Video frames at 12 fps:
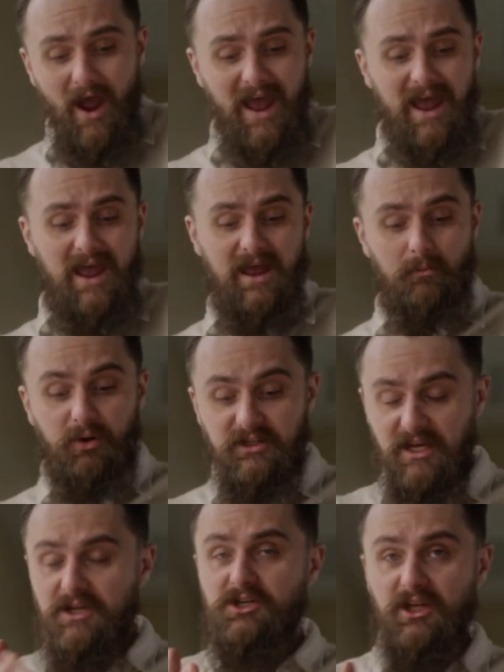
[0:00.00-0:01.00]
way,
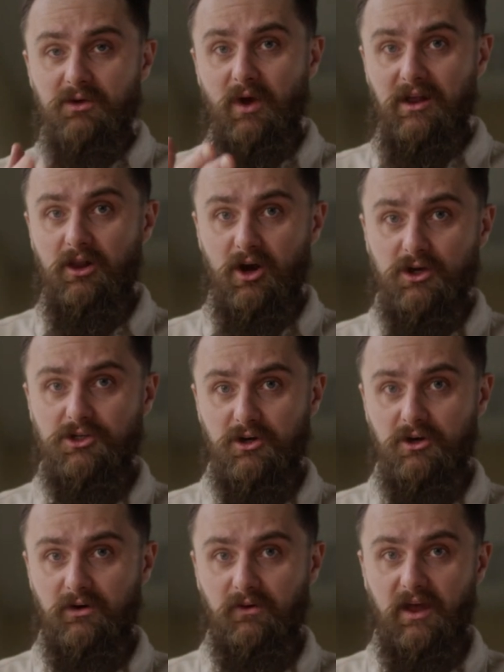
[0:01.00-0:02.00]
potentially way
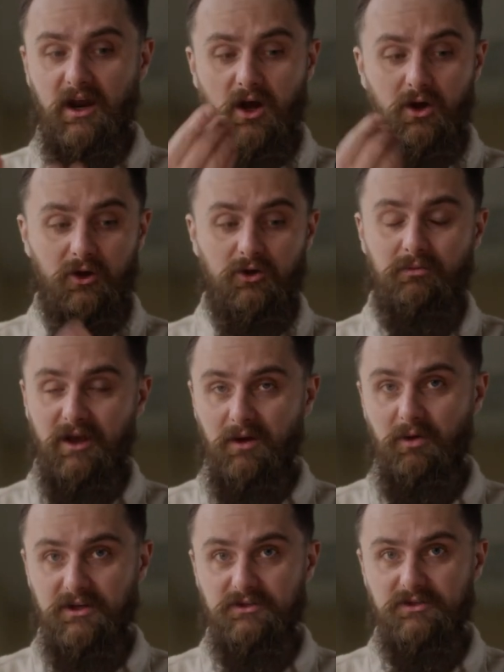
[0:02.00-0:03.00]
larger than a 100
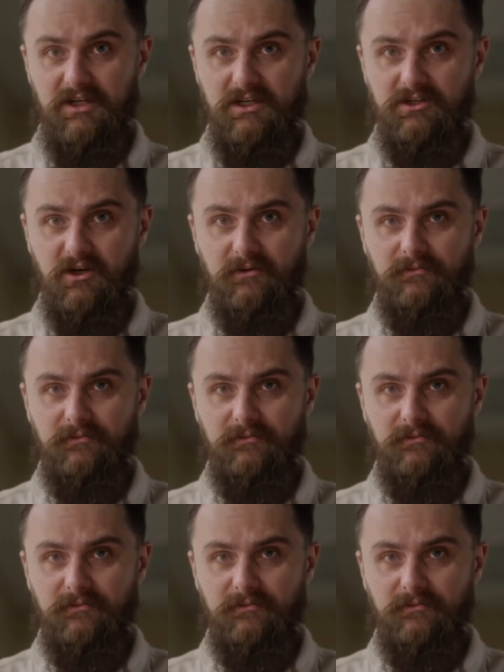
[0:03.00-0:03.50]
megapixel sensor.